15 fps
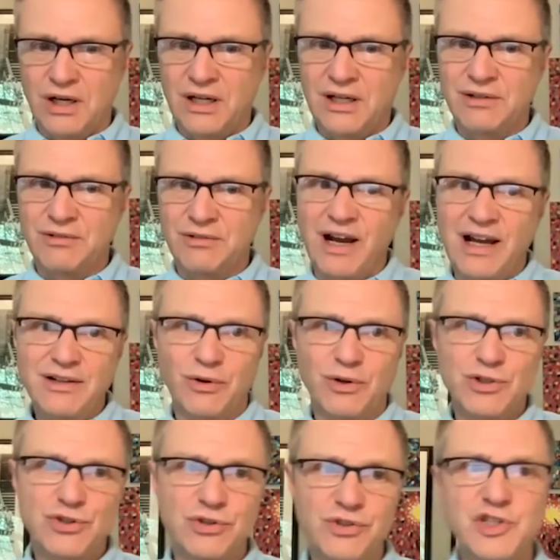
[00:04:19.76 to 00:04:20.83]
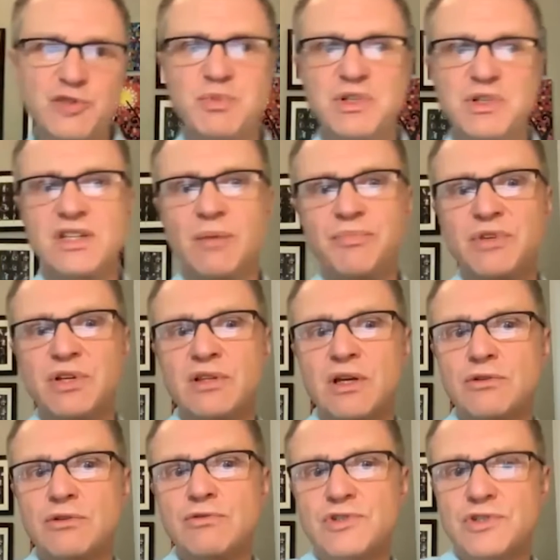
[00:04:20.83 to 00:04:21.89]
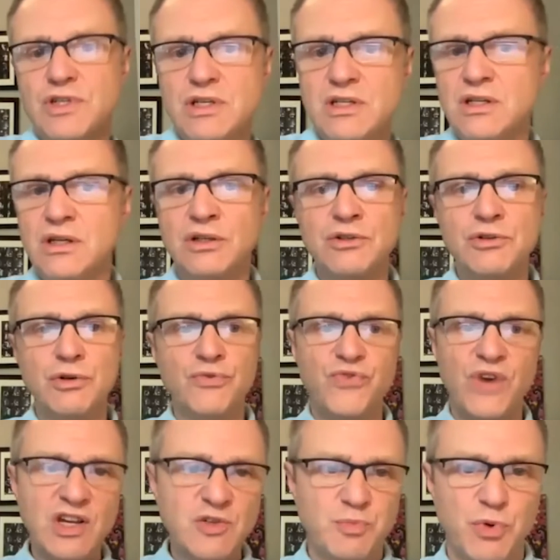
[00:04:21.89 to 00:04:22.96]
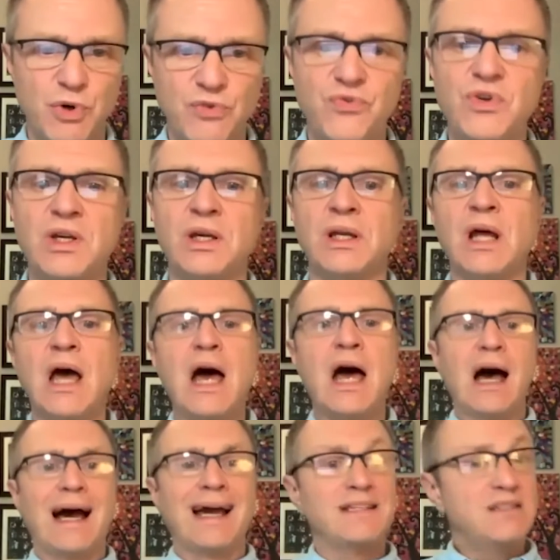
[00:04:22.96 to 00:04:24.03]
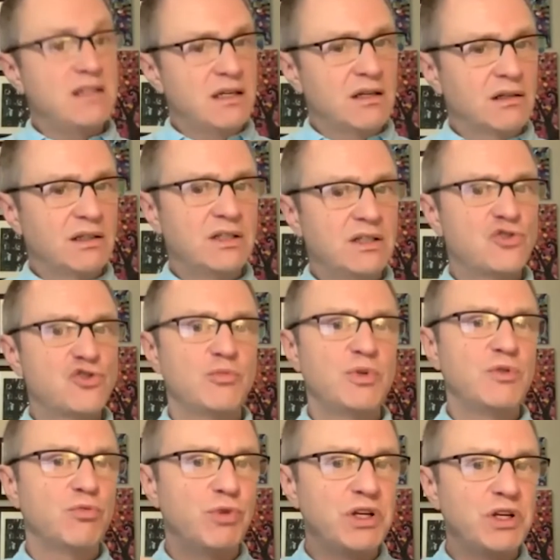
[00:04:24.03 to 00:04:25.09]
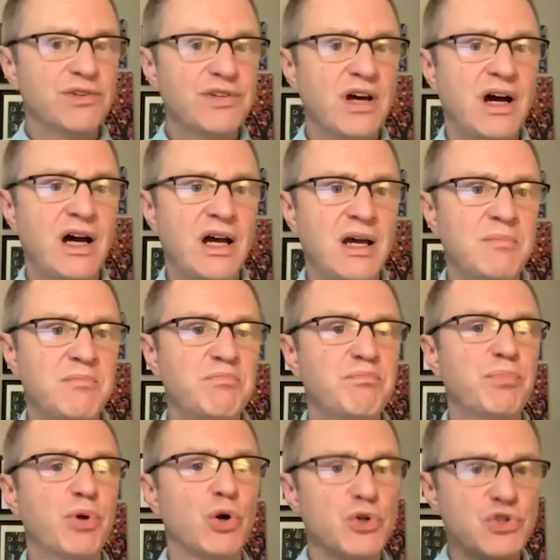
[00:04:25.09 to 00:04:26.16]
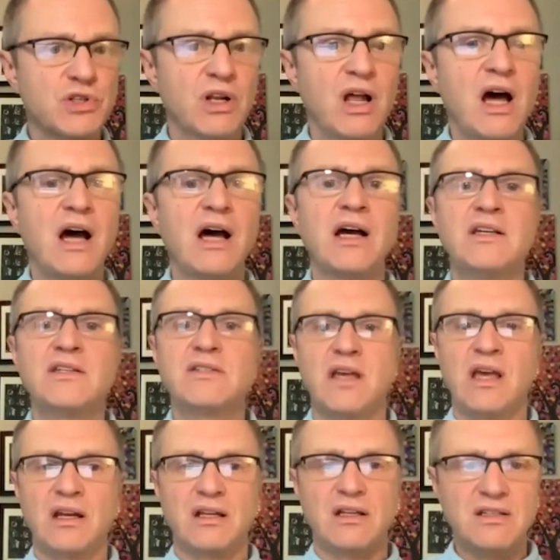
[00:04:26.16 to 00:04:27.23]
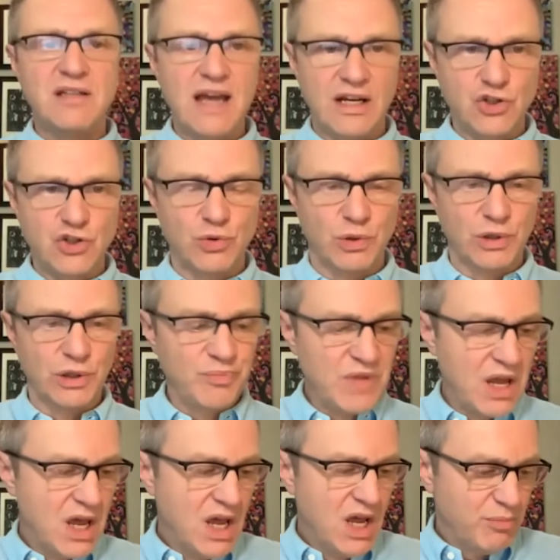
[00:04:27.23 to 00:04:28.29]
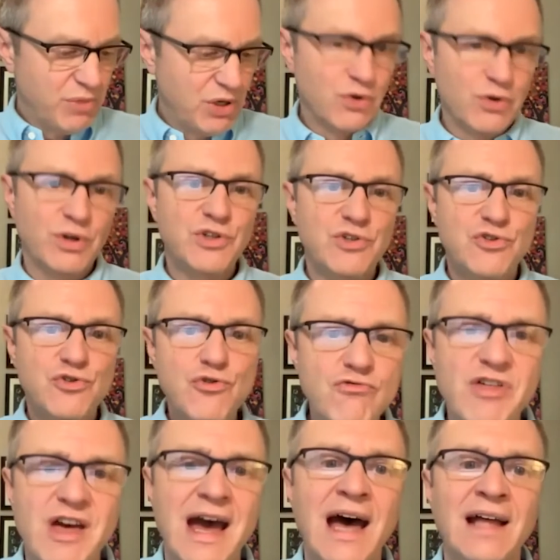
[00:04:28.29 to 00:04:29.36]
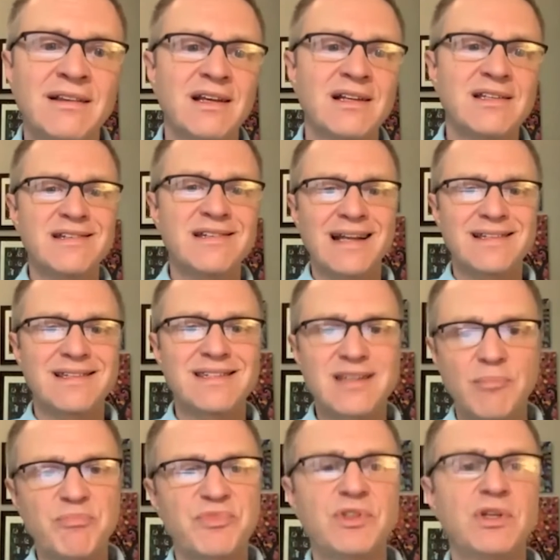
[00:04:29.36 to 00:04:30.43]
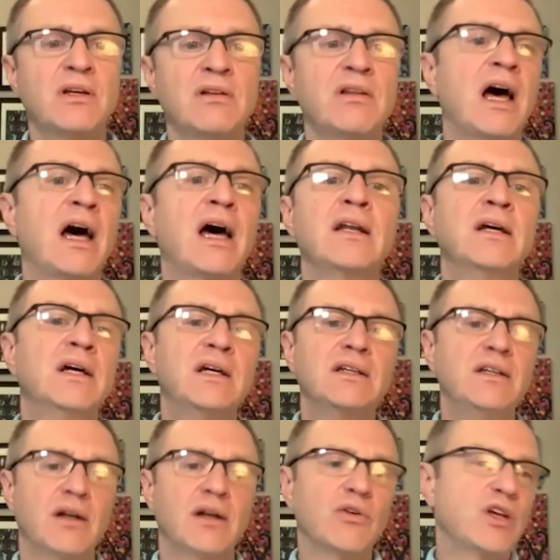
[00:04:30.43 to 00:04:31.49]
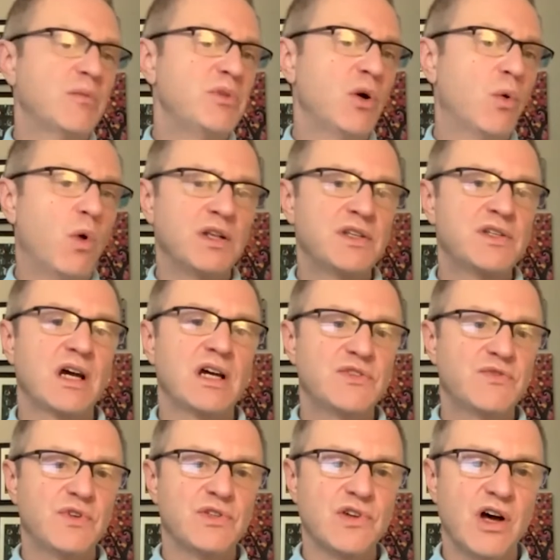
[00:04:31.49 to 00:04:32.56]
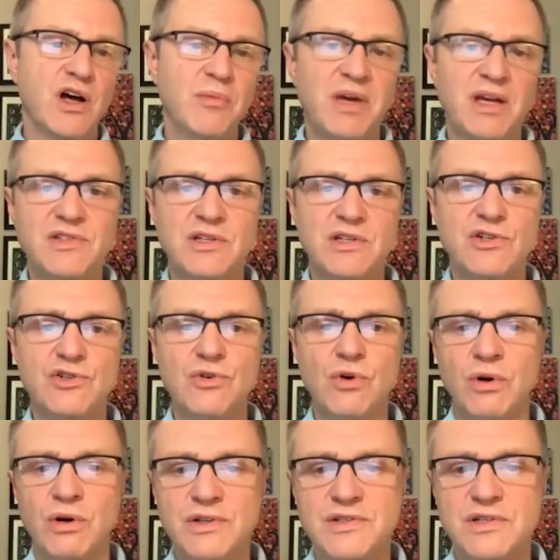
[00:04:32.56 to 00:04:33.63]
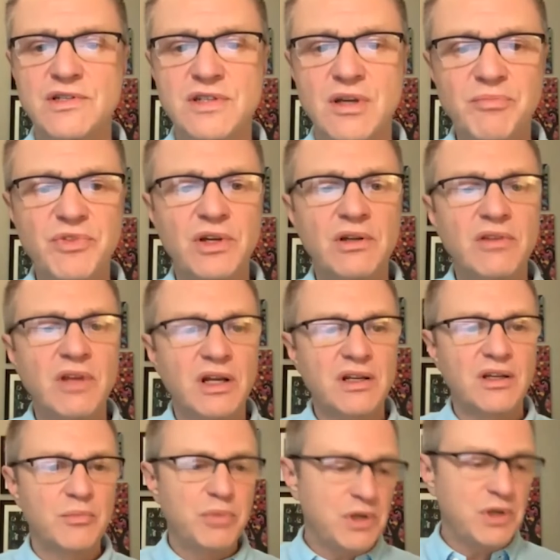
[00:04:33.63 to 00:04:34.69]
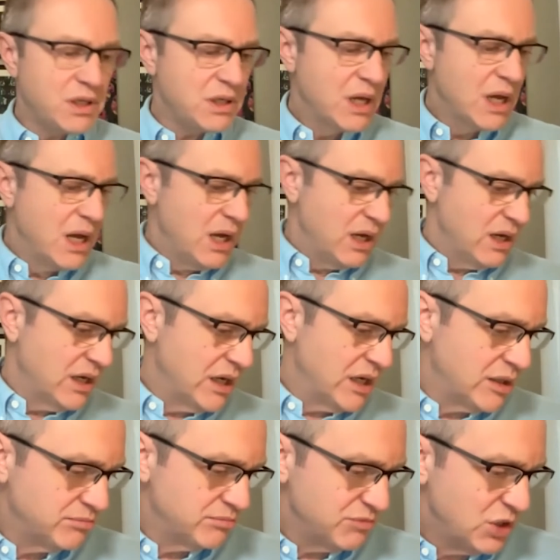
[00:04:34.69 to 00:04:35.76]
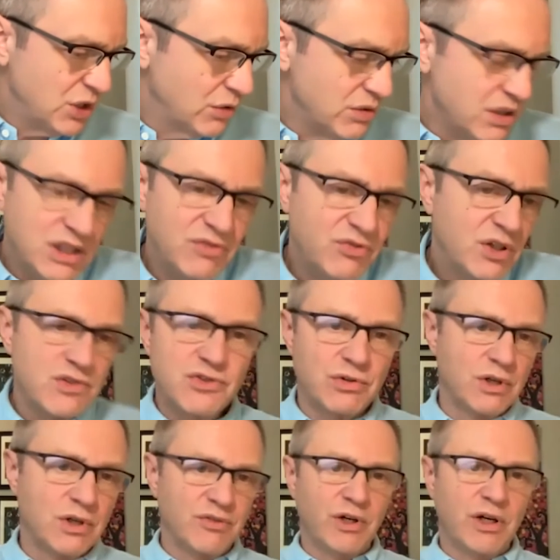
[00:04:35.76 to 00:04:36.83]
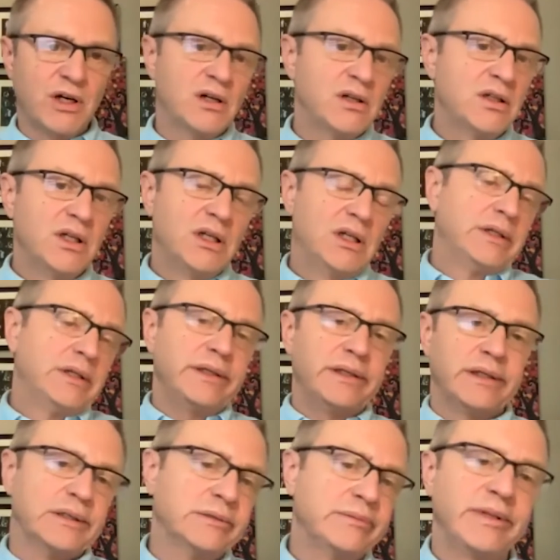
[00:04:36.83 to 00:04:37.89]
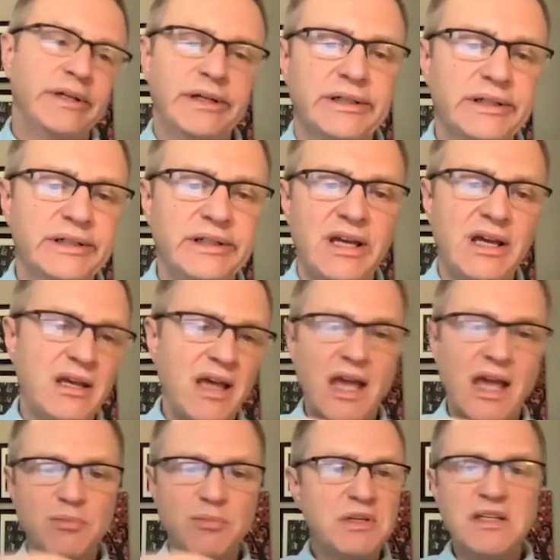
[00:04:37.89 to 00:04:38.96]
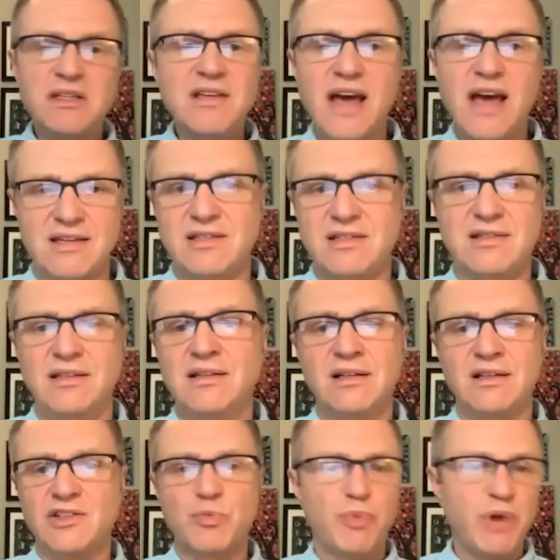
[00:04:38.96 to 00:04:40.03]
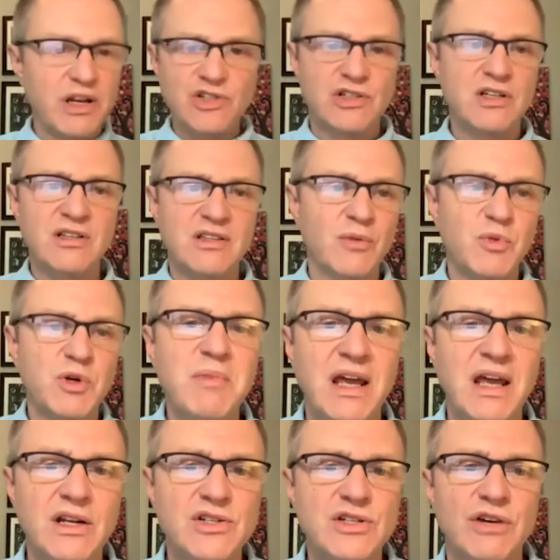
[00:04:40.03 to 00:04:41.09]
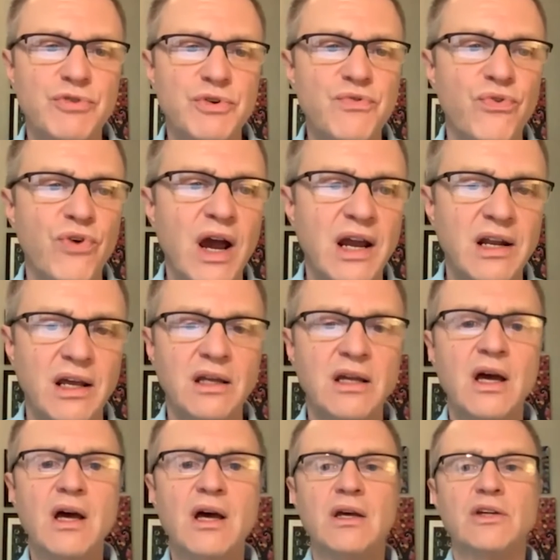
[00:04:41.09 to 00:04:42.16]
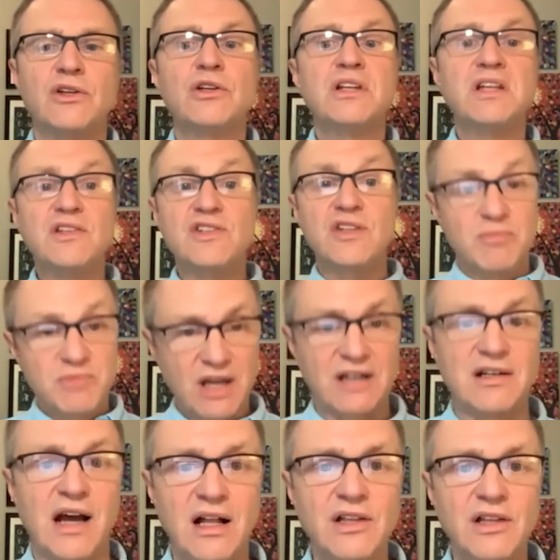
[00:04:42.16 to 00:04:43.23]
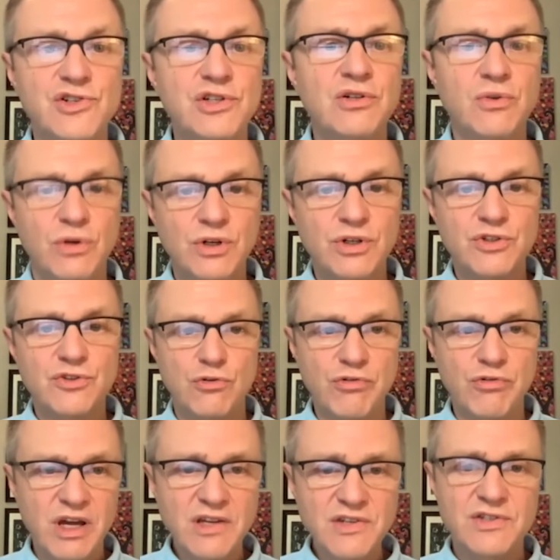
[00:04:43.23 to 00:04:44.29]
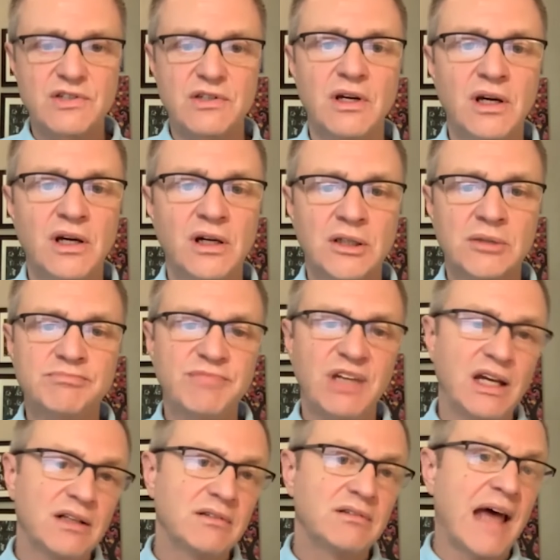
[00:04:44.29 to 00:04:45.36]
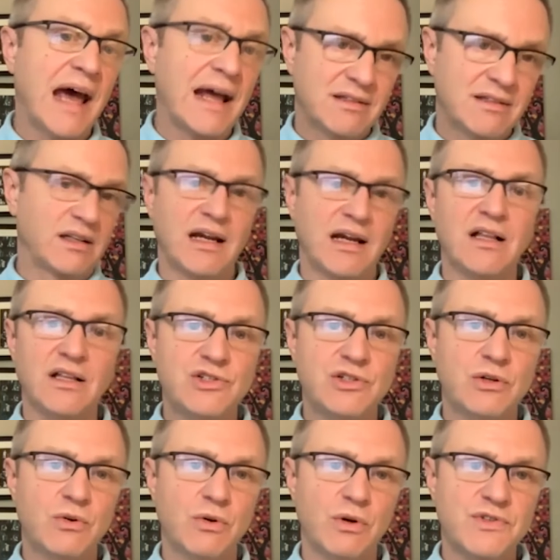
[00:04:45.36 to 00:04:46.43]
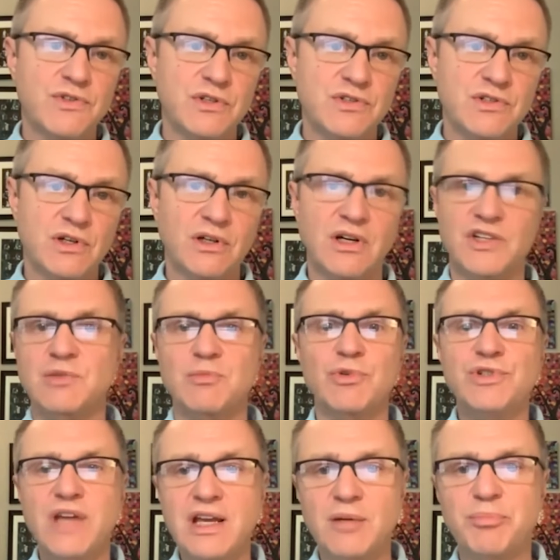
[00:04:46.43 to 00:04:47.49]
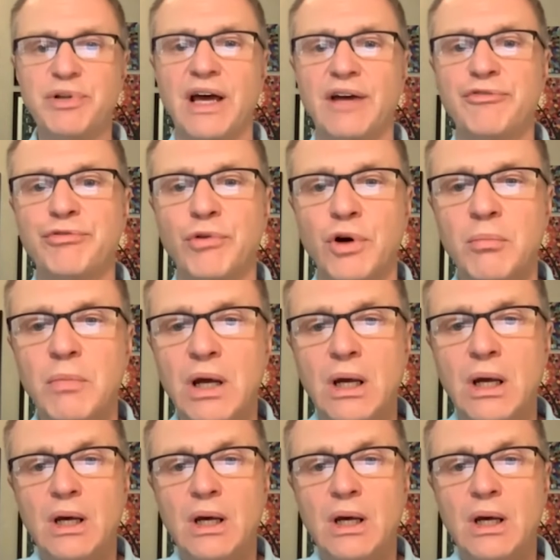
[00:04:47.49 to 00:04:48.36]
right? Or should this be something that you see in your Facebook feed? Ideally, it should be real-time, personalized, and contextual. But in order to do that, that's not something that, can be a one-size-fits-all message, nor is it something that can be, even sort of a, A/B test in a spreadsheet that we manage every Friday. You need some technology in order to do this. And that technology, of course, is a customer data platform.